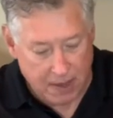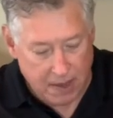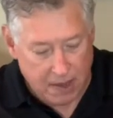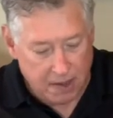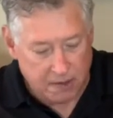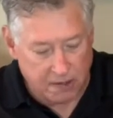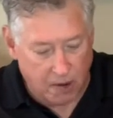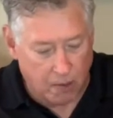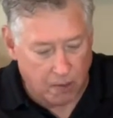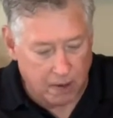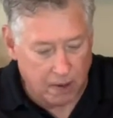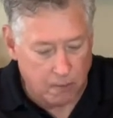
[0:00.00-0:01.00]

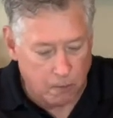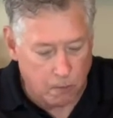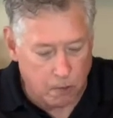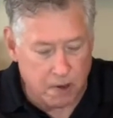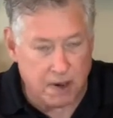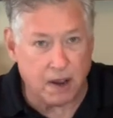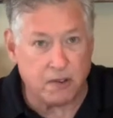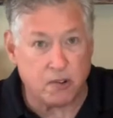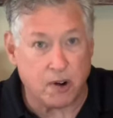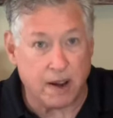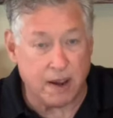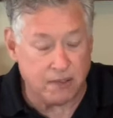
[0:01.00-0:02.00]
So we're done
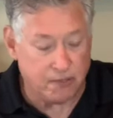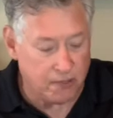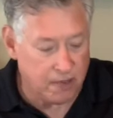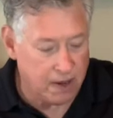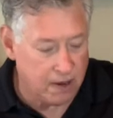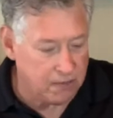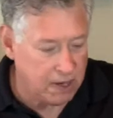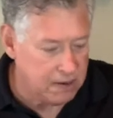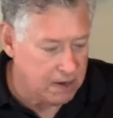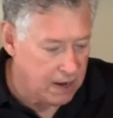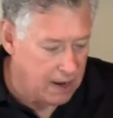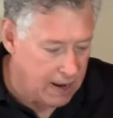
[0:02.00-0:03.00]
drinking for the
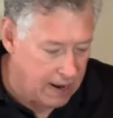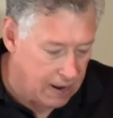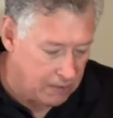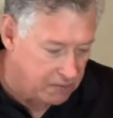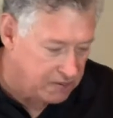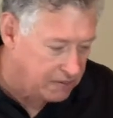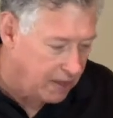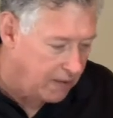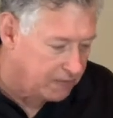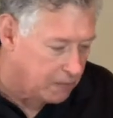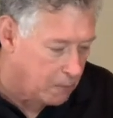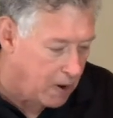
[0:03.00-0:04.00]
evening, and we still
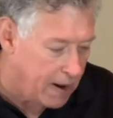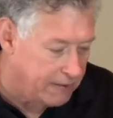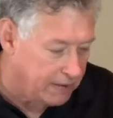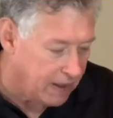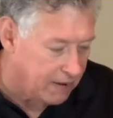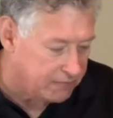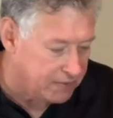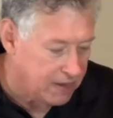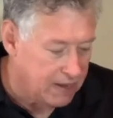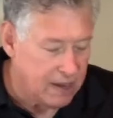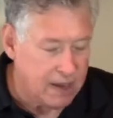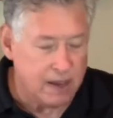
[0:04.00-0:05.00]
have some wine left.
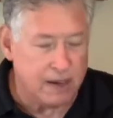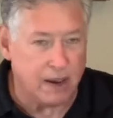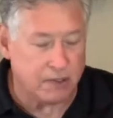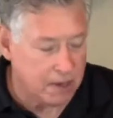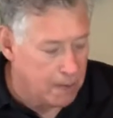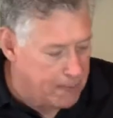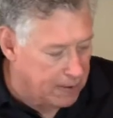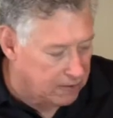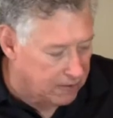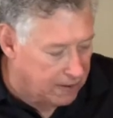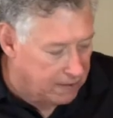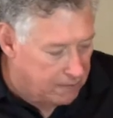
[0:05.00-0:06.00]
Now,
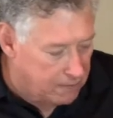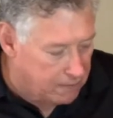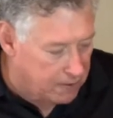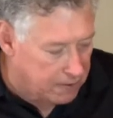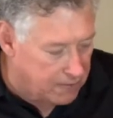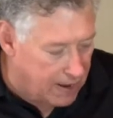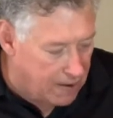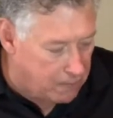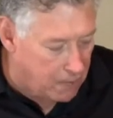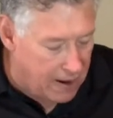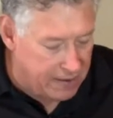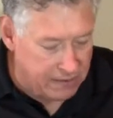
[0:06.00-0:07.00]
typically, when you have
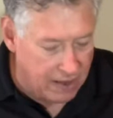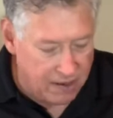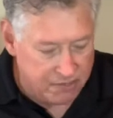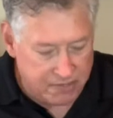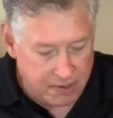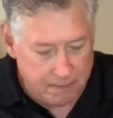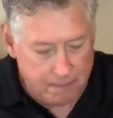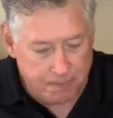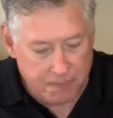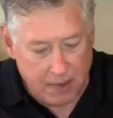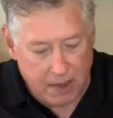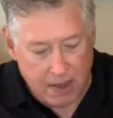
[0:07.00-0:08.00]
wine left,
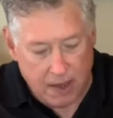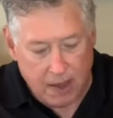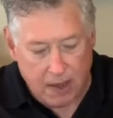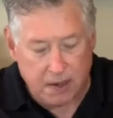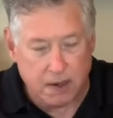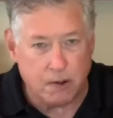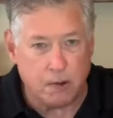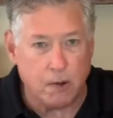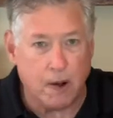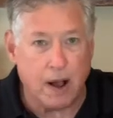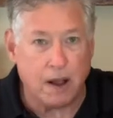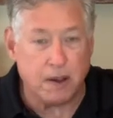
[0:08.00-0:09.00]
you
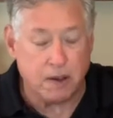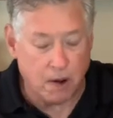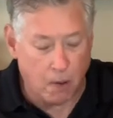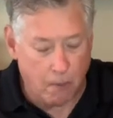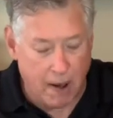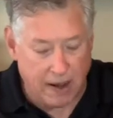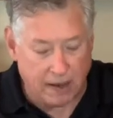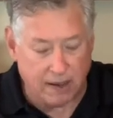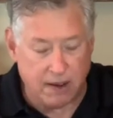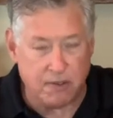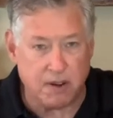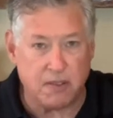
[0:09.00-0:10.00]
don't want to
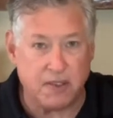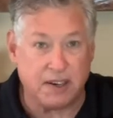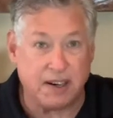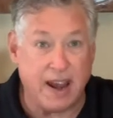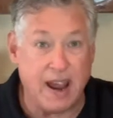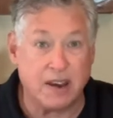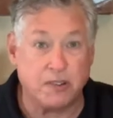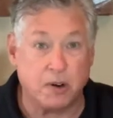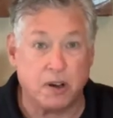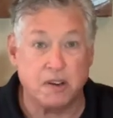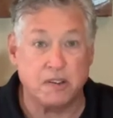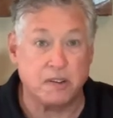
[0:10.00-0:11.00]
leave it in the decanter,
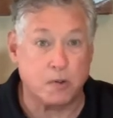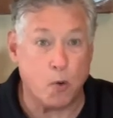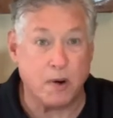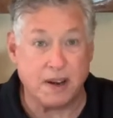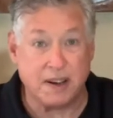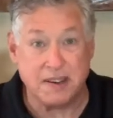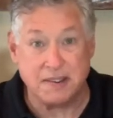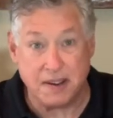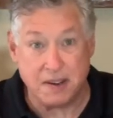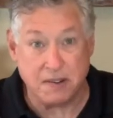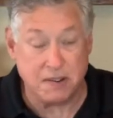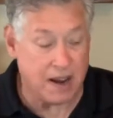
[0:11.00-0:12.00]
because it's going to
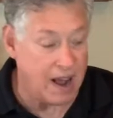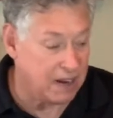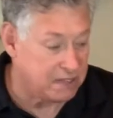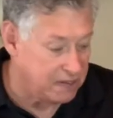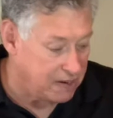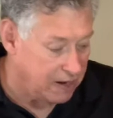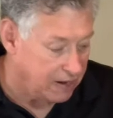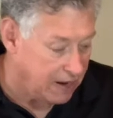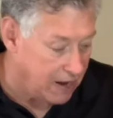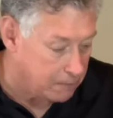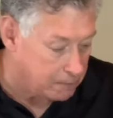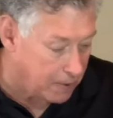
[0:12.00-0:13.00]
continue to oxidate
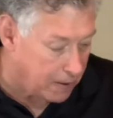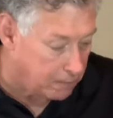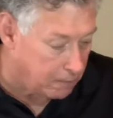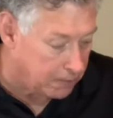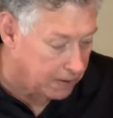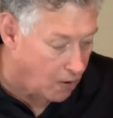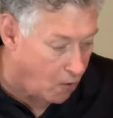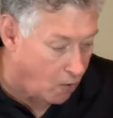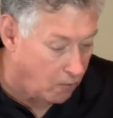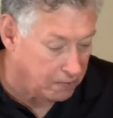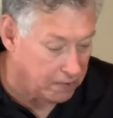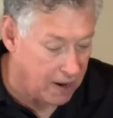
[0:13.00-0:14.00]
and probably
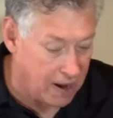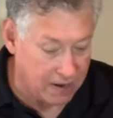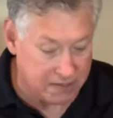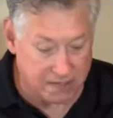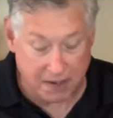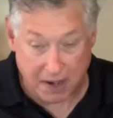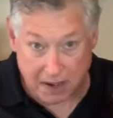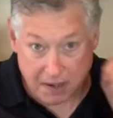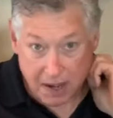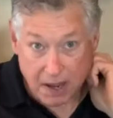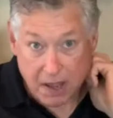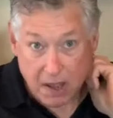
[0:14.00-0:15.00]
over-oxidate.
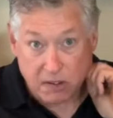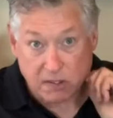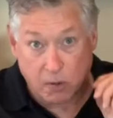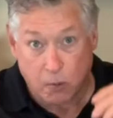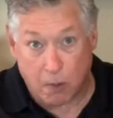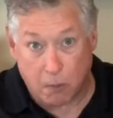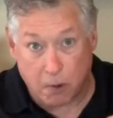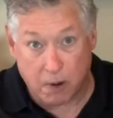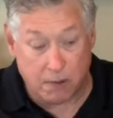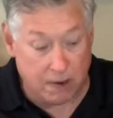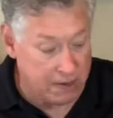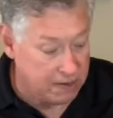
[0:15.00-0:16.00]
So what we're
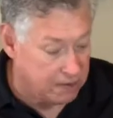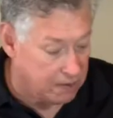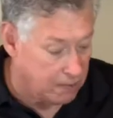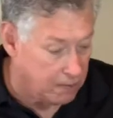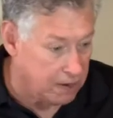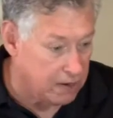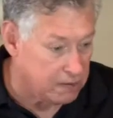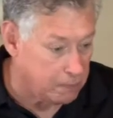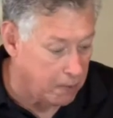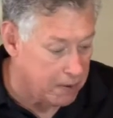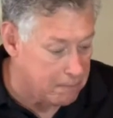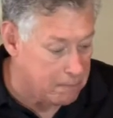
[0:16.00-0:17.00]
going to do is
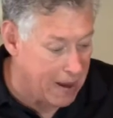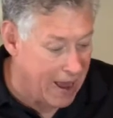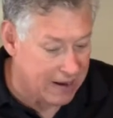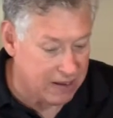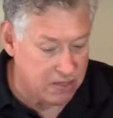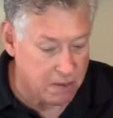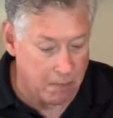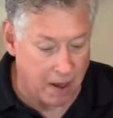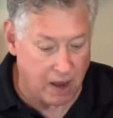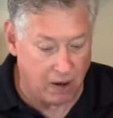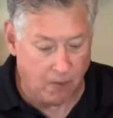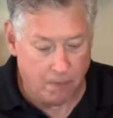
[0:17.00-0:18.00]
put it back in the
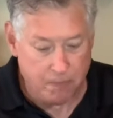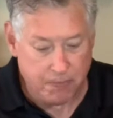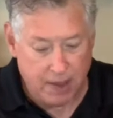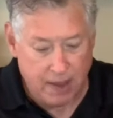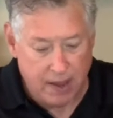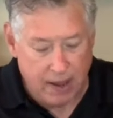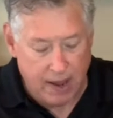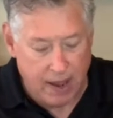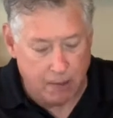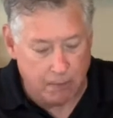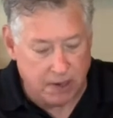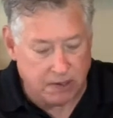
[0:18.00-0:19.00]
bottle,
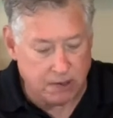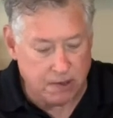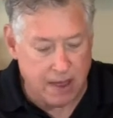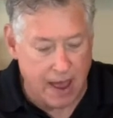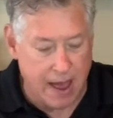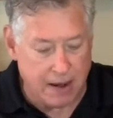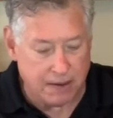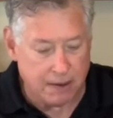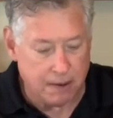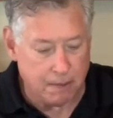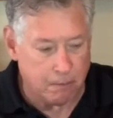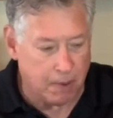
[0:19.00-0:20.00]
and we do that
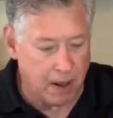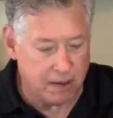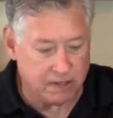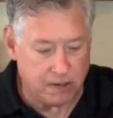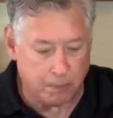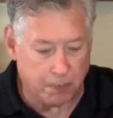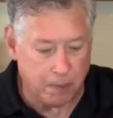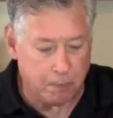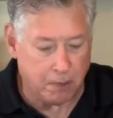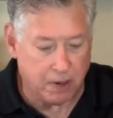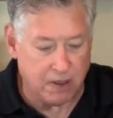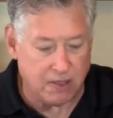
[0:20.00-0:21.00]
by simply
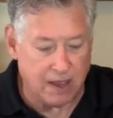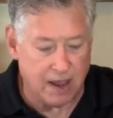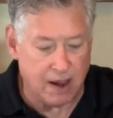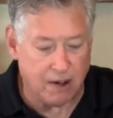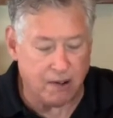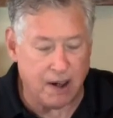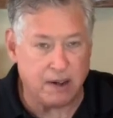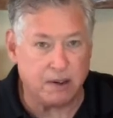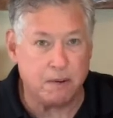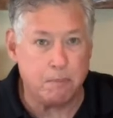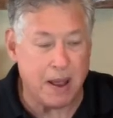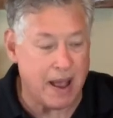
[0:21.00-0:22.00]
putting the
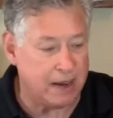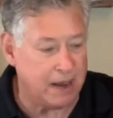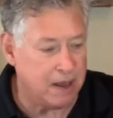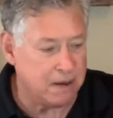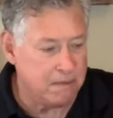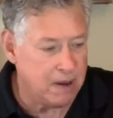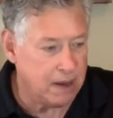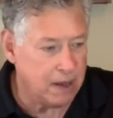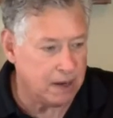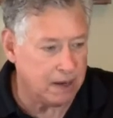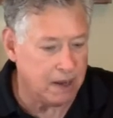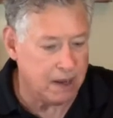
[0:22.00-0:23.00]
aerator back in.
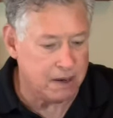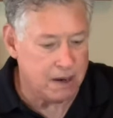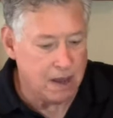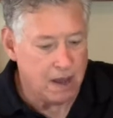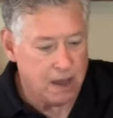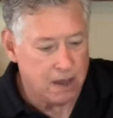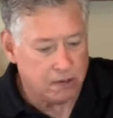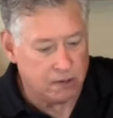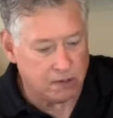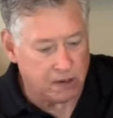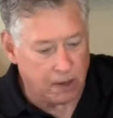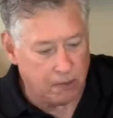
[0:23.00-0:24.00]
And again,
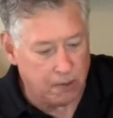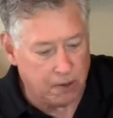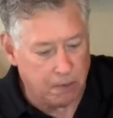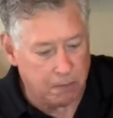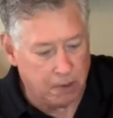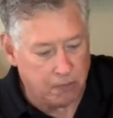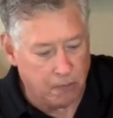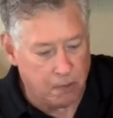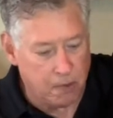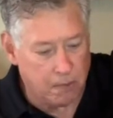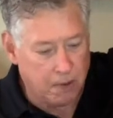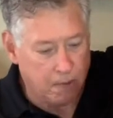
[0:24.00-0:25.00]
just like we did
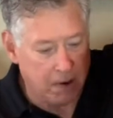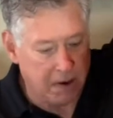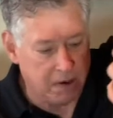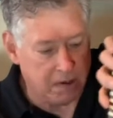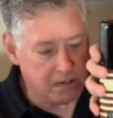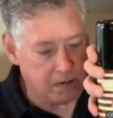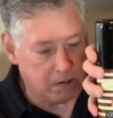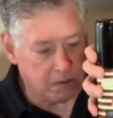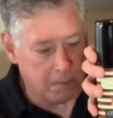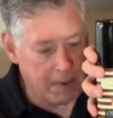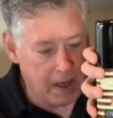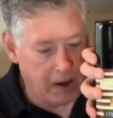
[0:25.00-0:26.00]
before, we're going to insert the
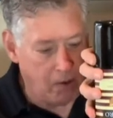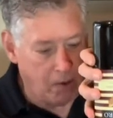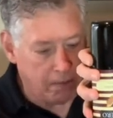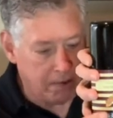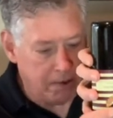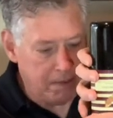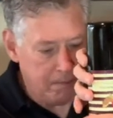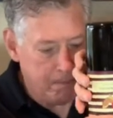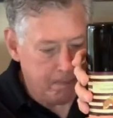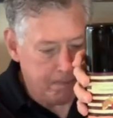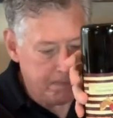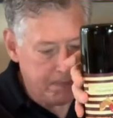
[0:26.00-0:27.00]
bottle over,
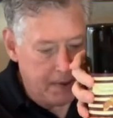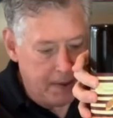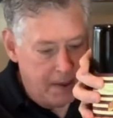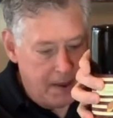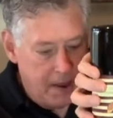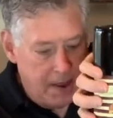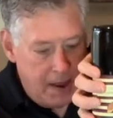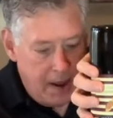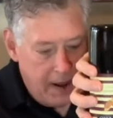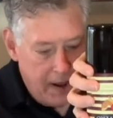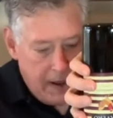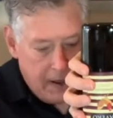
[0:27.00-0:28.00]

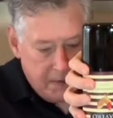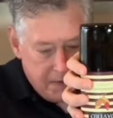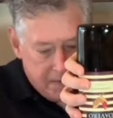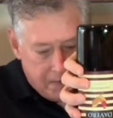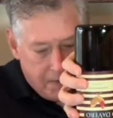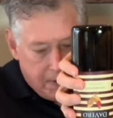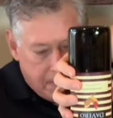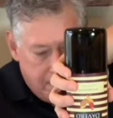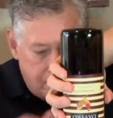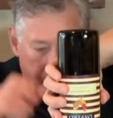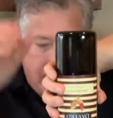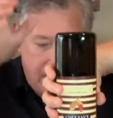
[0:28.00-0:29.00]
and it's going to
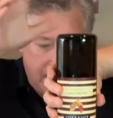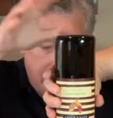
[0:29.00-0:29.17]
create a